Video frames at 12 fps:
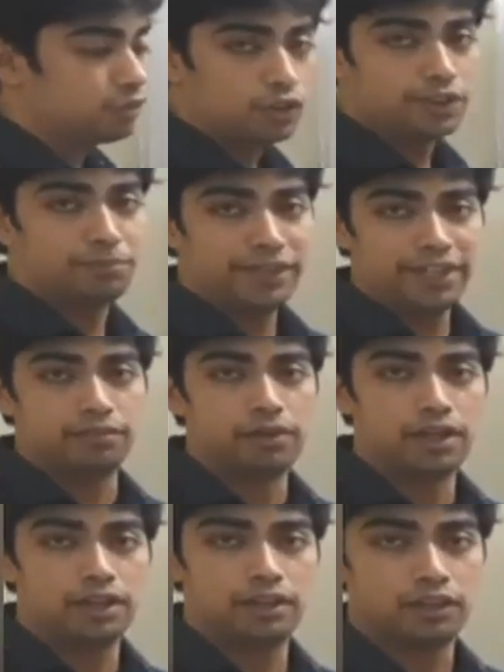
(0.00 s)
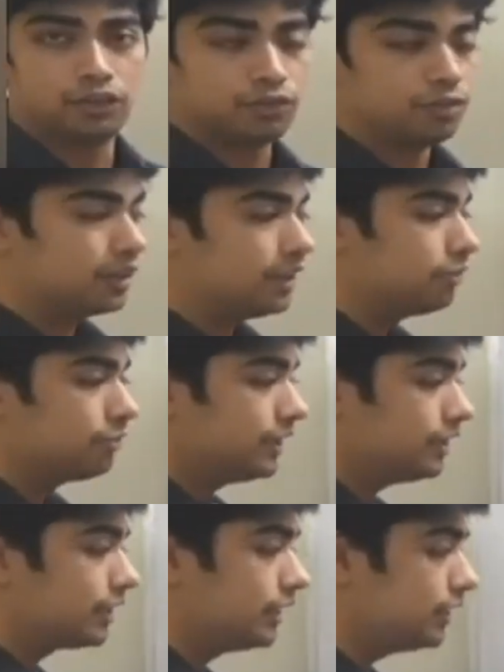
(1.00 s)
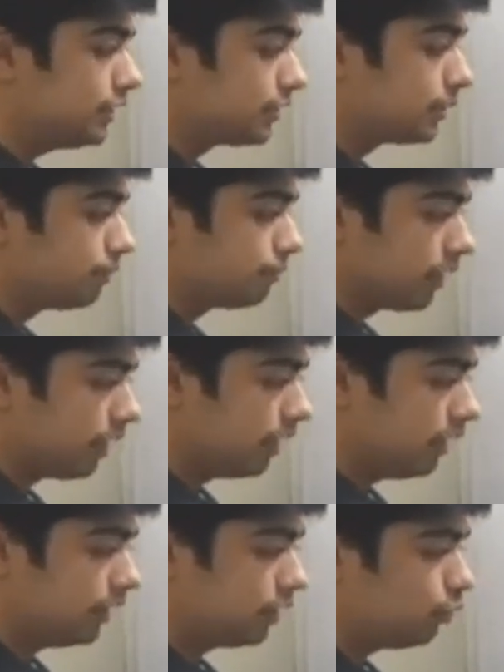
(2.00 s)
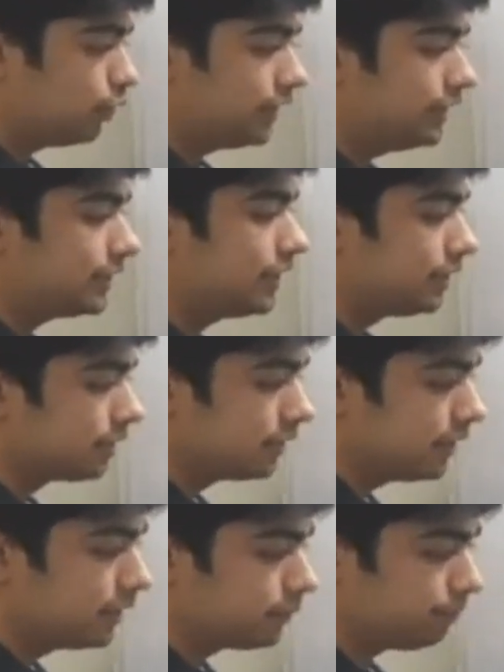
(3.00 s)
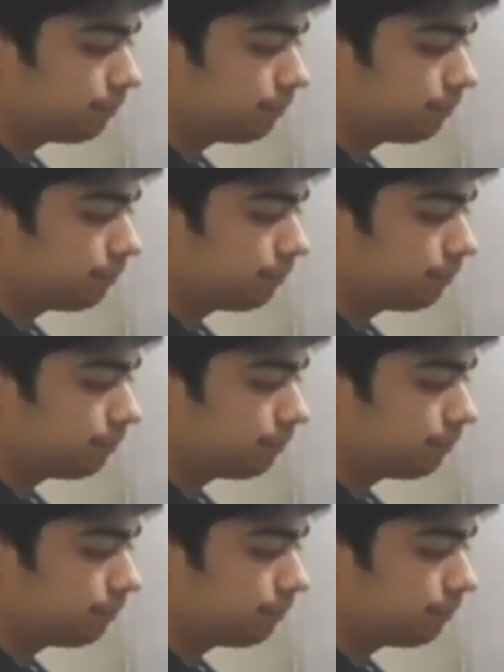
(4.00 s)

was made by one different scientist, and what he said that